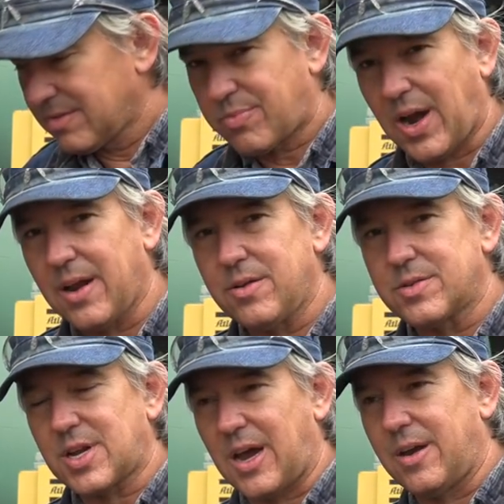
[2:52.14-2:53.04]
brand new
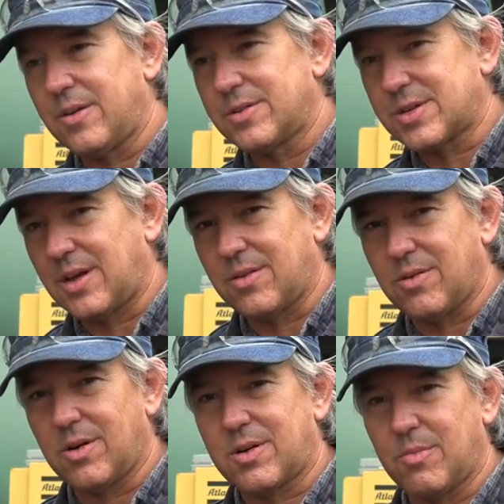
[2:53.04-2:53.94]
tires on the
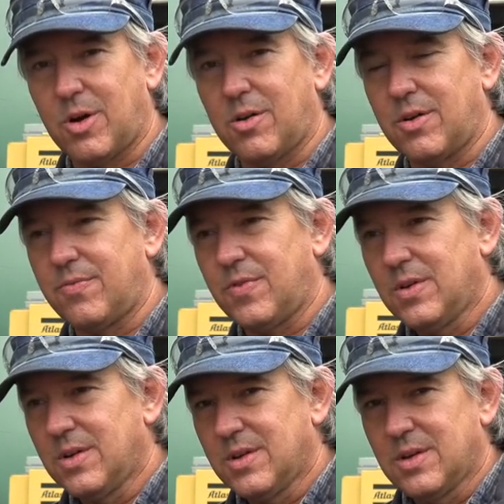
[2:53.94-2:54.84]
locomotive,
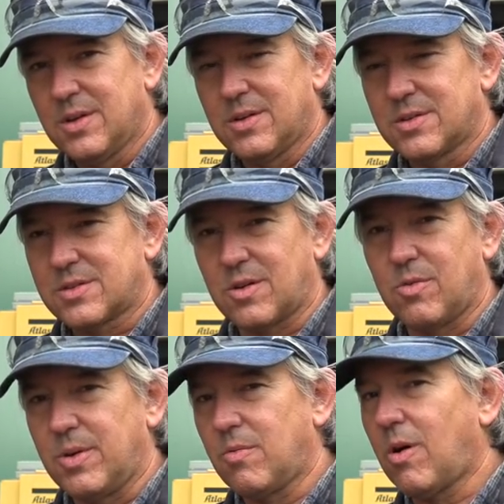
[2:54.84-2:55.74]
so
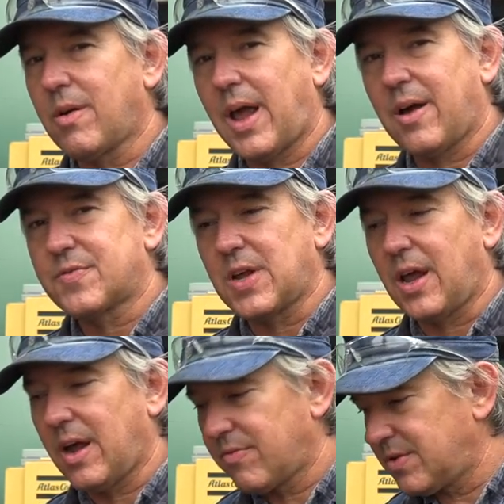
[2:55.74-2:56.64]
we won't have to
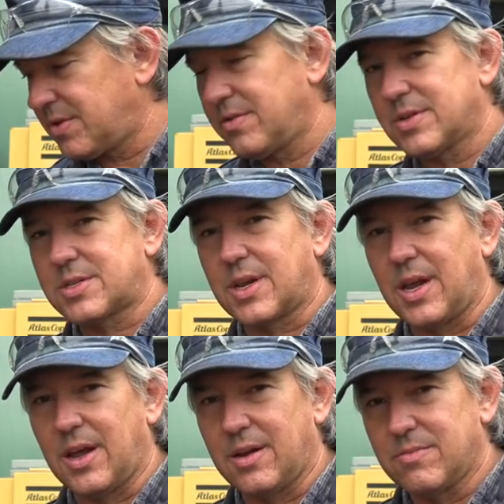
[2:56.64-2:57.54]
ever do this
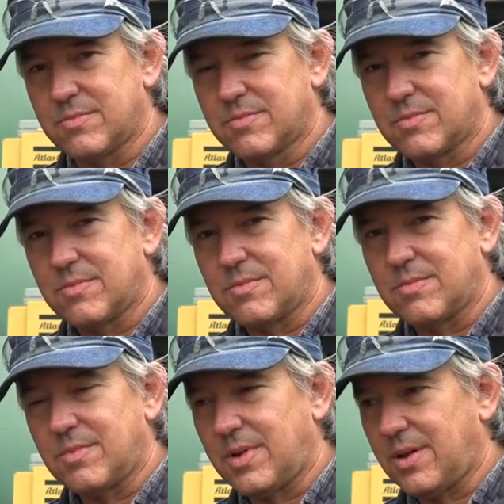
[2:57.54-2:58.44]
again
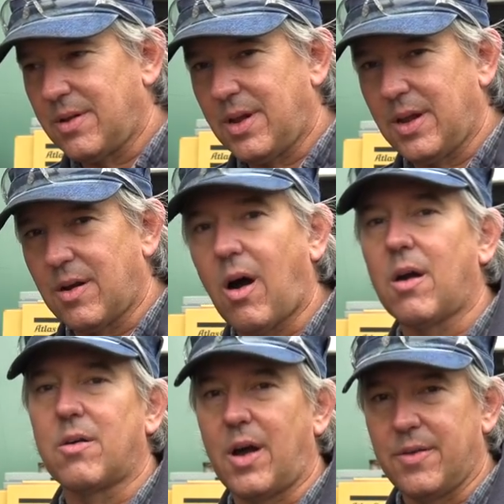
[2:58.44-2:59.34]
in
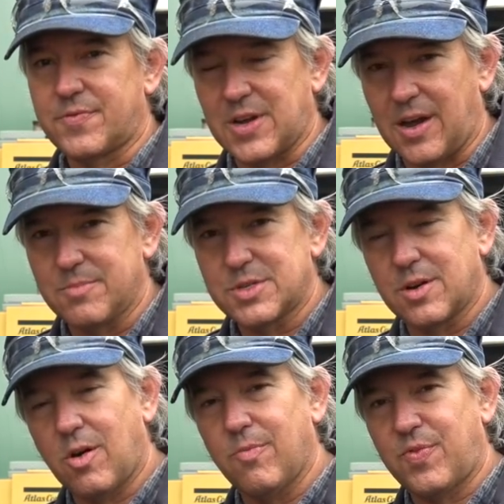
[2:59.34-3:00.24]
our lifetimes,
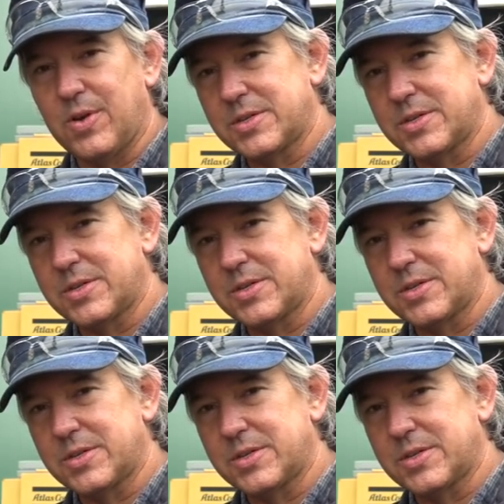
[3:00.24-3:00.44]
and hopefully